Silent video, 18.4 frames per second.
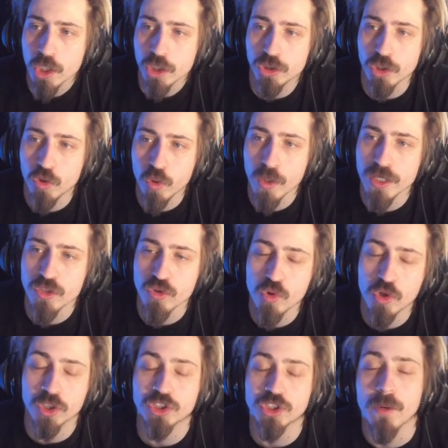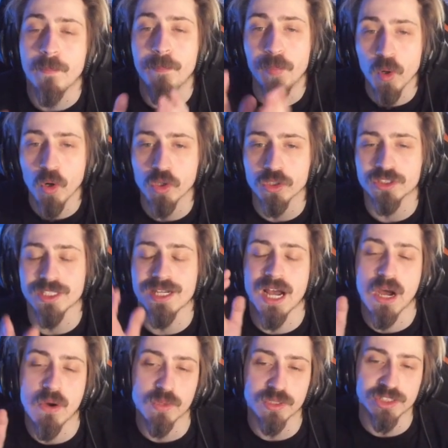So quick jewel cluster, but
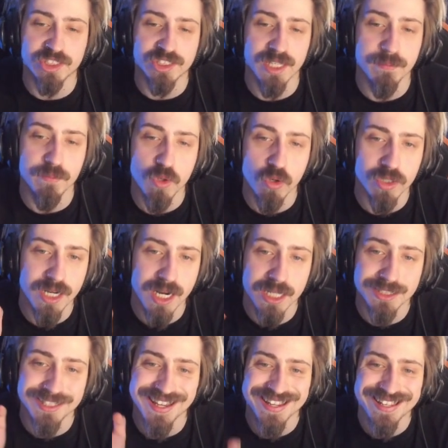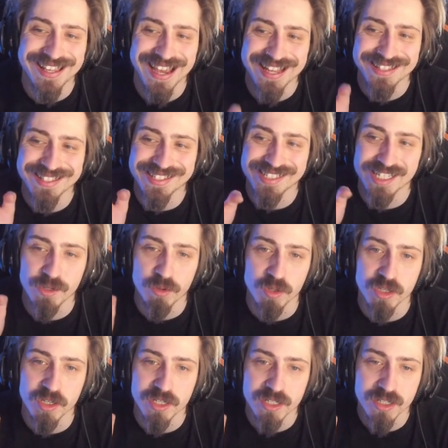I would sim your character again to see
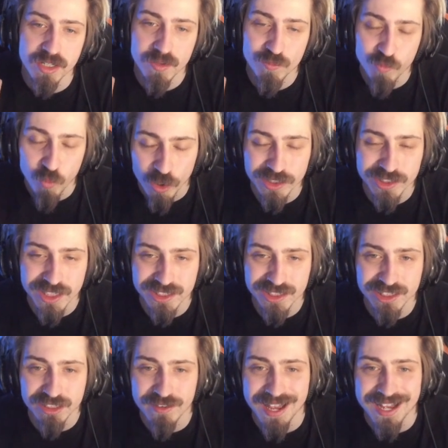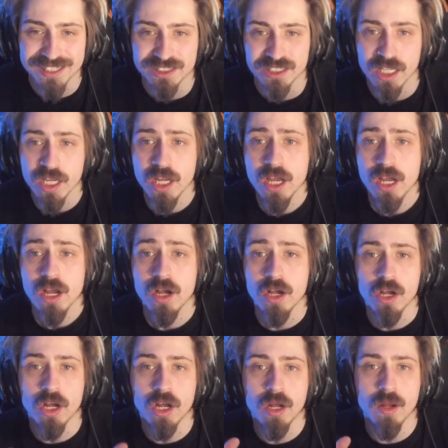what is necessary, as
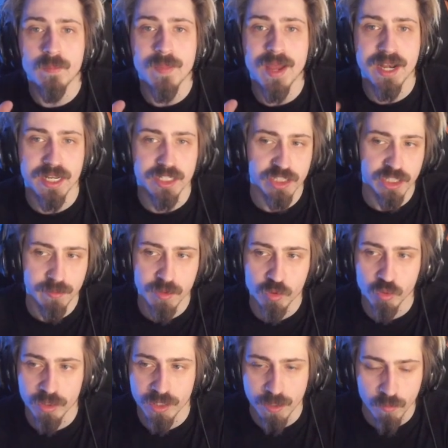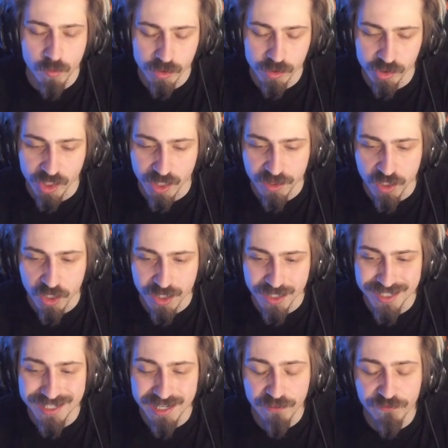Enhancement Shaman is one of them ones
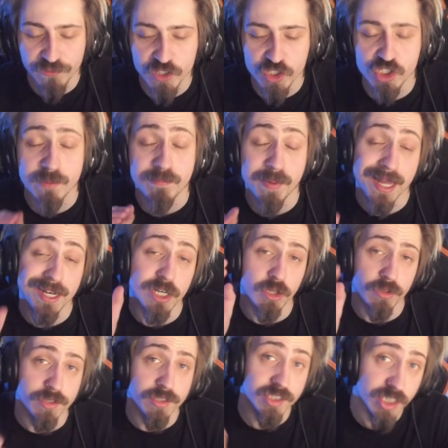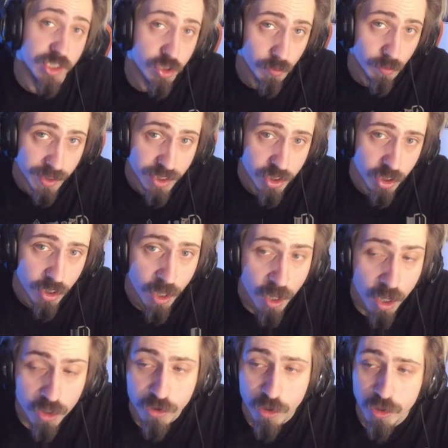that differs depending on the situation
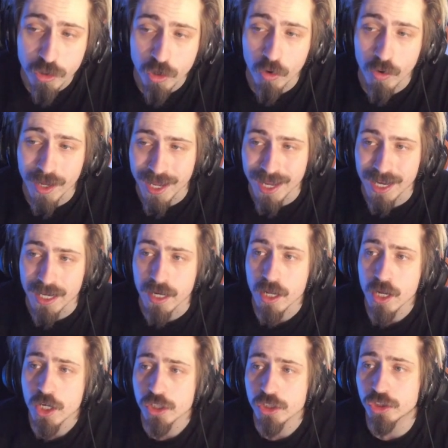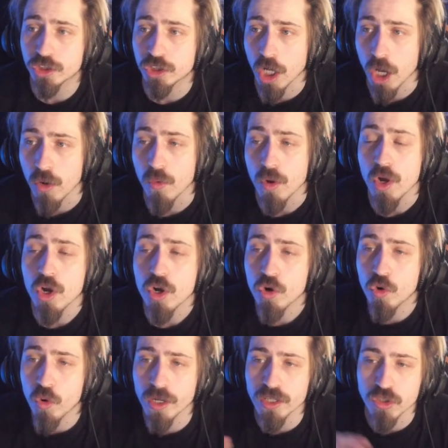that you're in. So
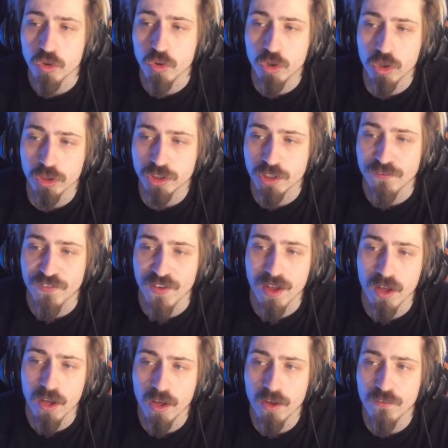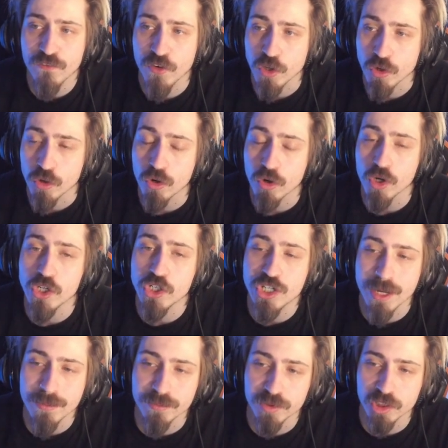quick jewel cluster for your
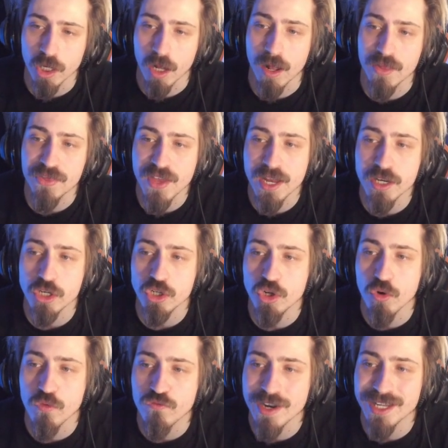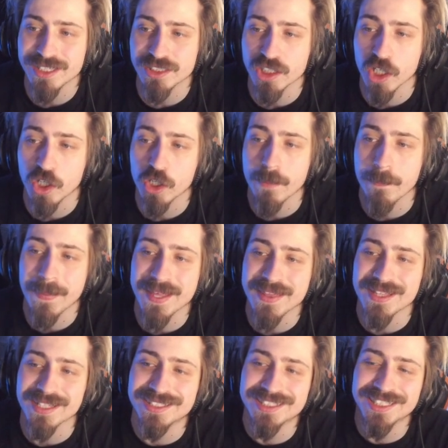gem slot. Then your rings are going to
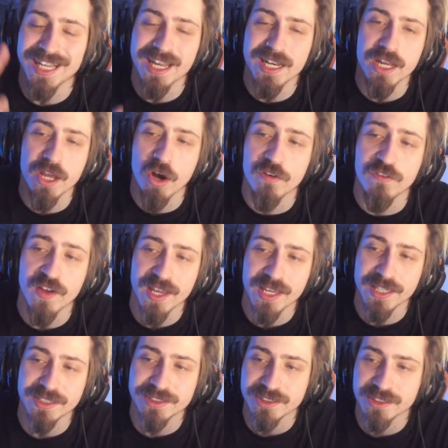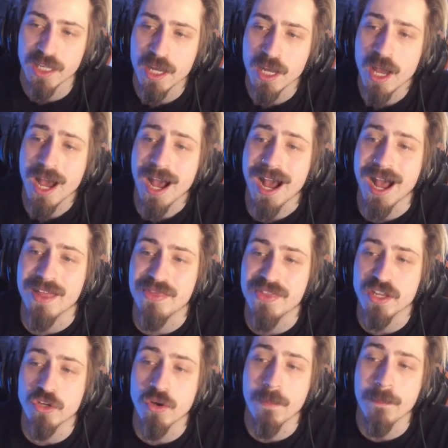be the Tenet of Haste, and
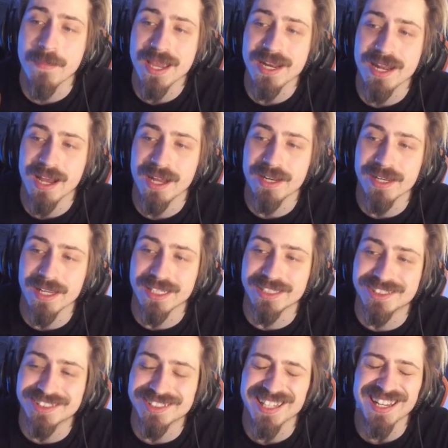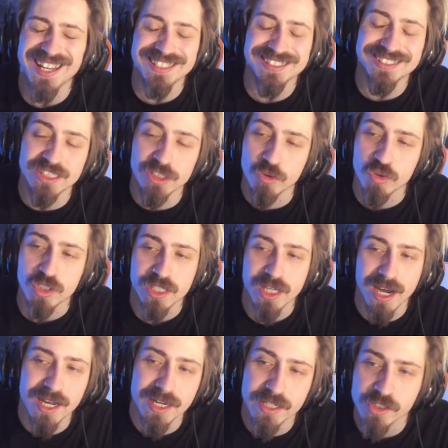then your main hand is Celestial
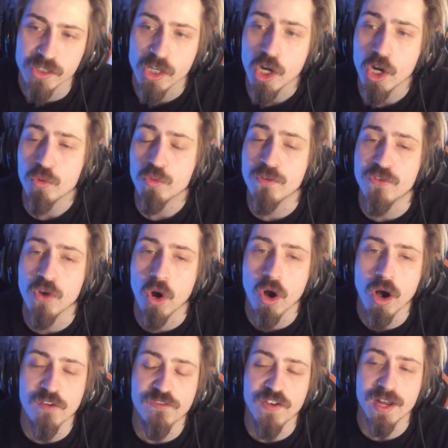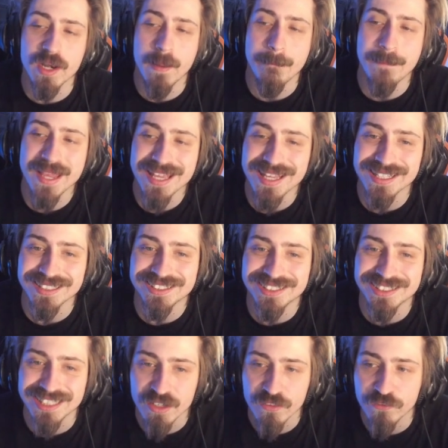Guidance, with your offhand being
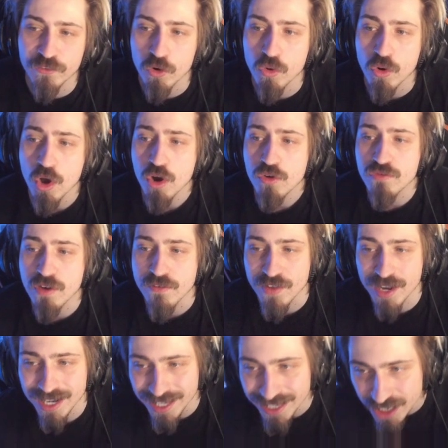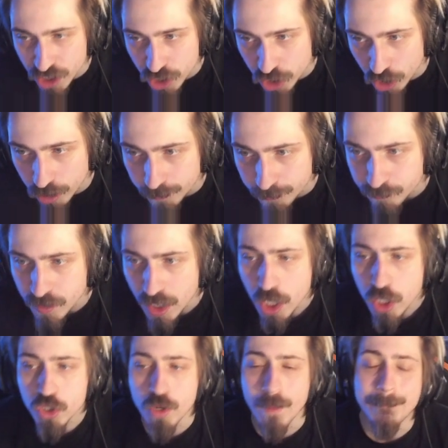Sinful Revelation.
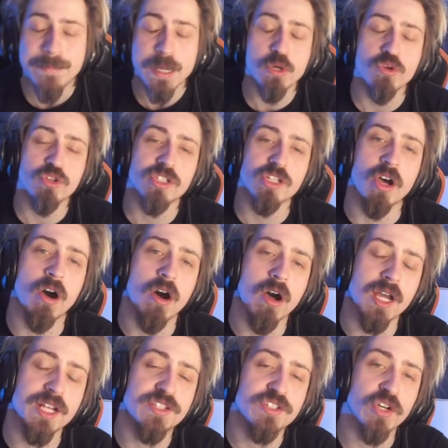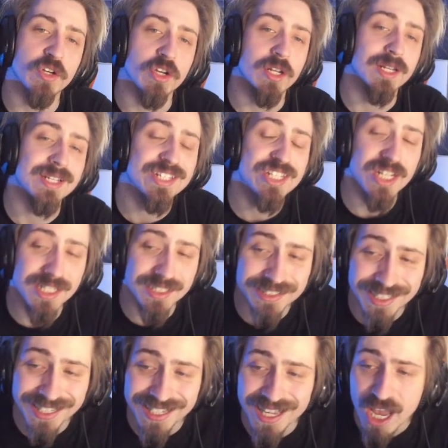Your boots are Eternal
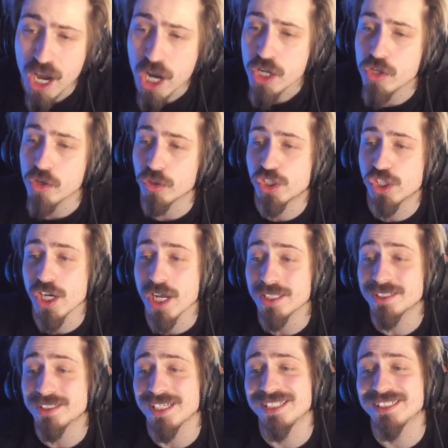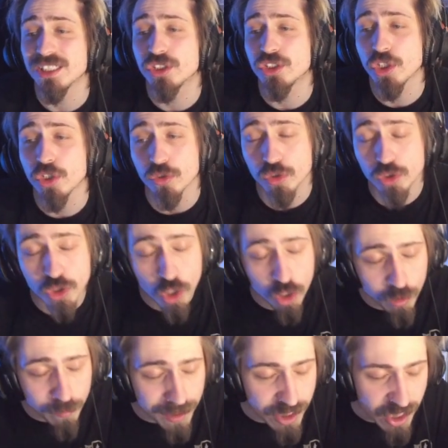Agility, your chest is Eternal
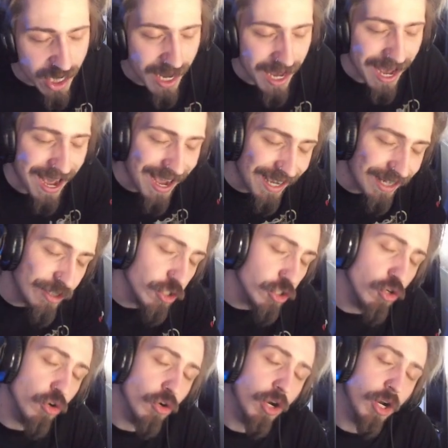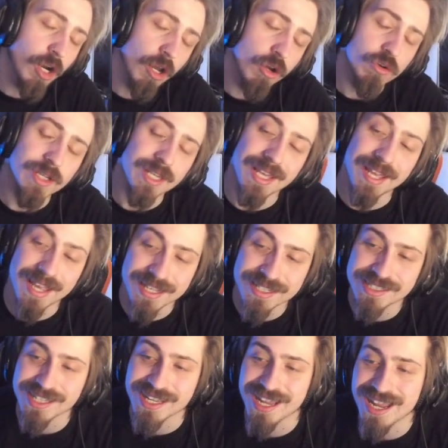Skirmish, and your cloak
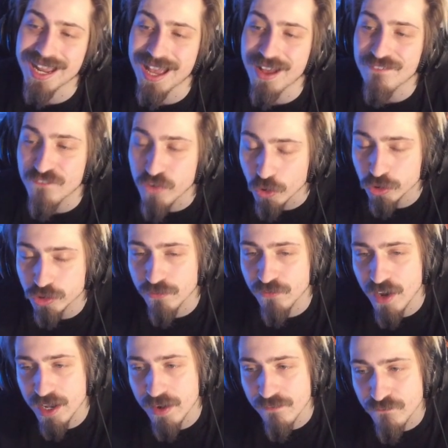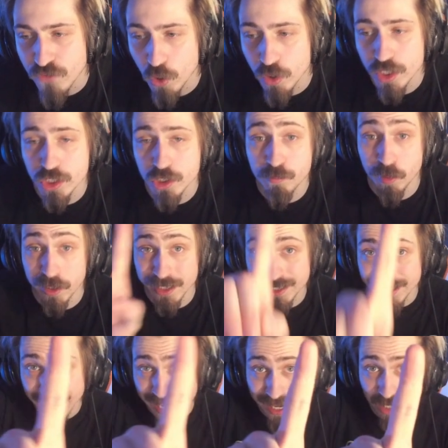is Fortified Avoidance. But
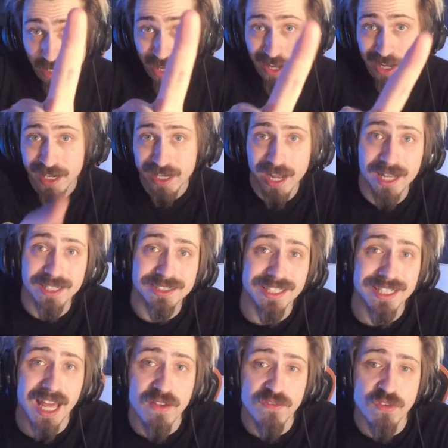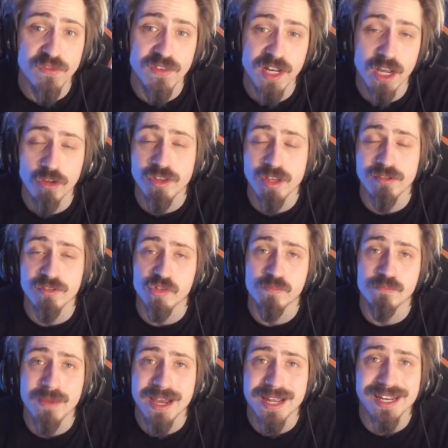again, as in every video, there
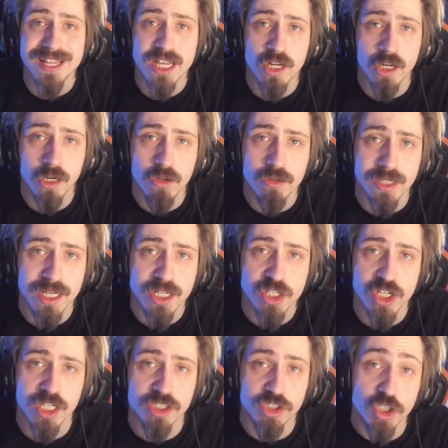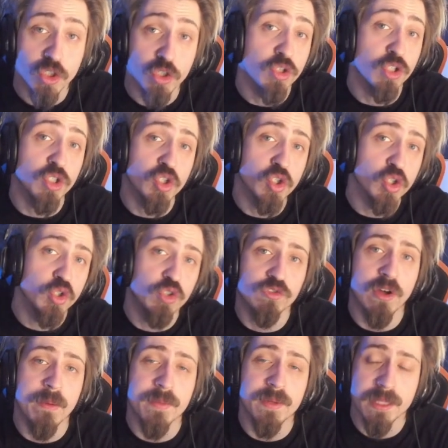is many cloak enchants that you can
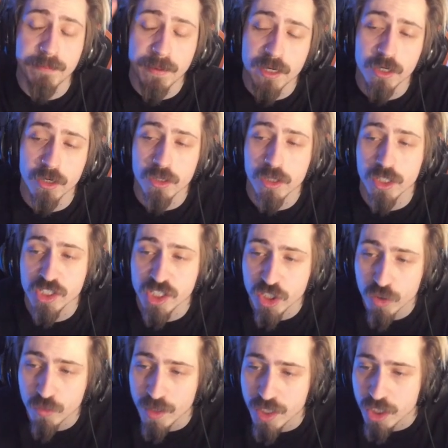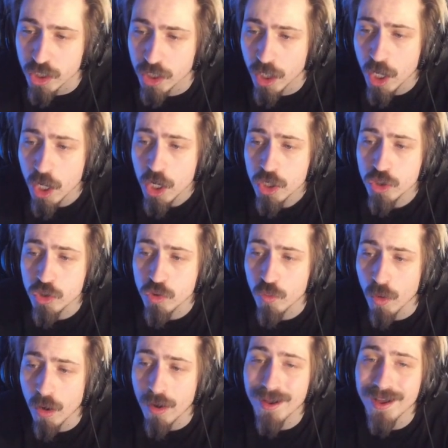choose from depending on your situation
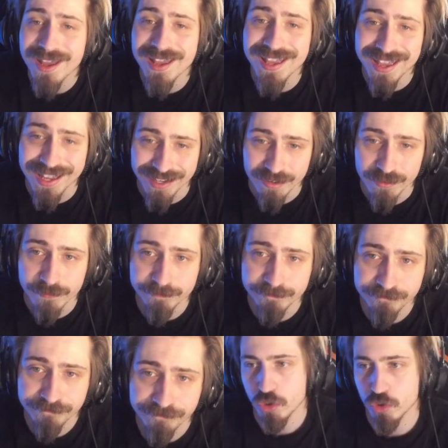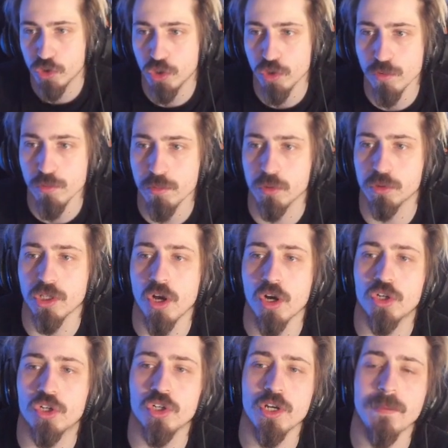you are in. Consumables
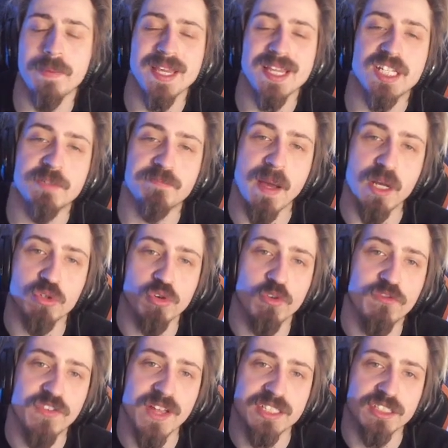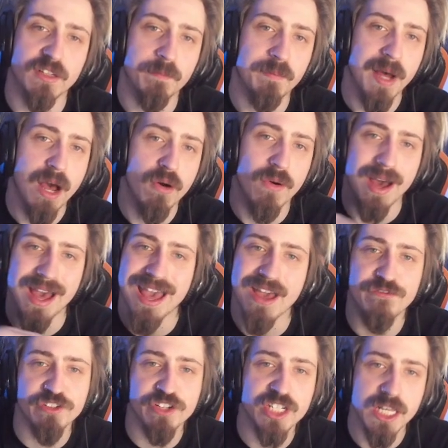are going to be Spectral Flask of Power.
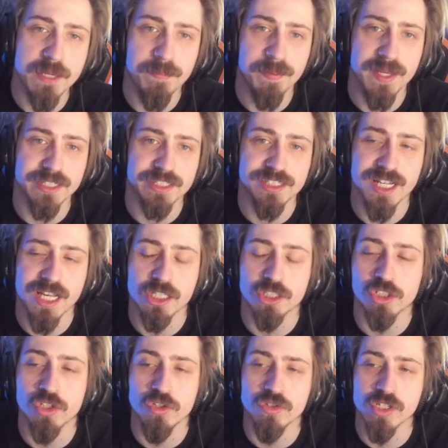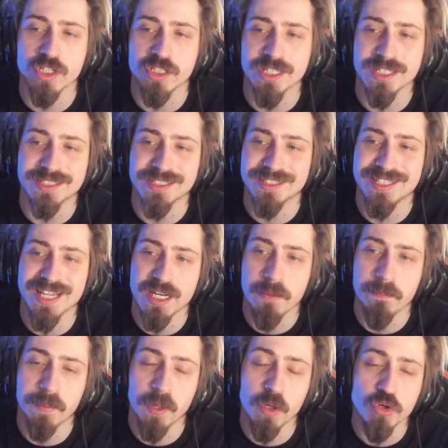Every DPS class uses this.
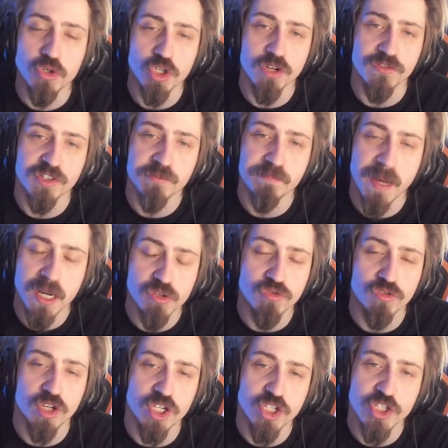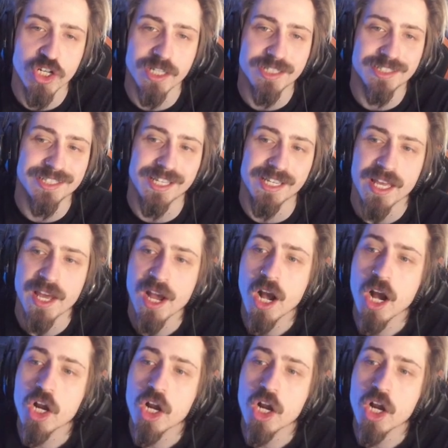Then Potion of Spectral Agility.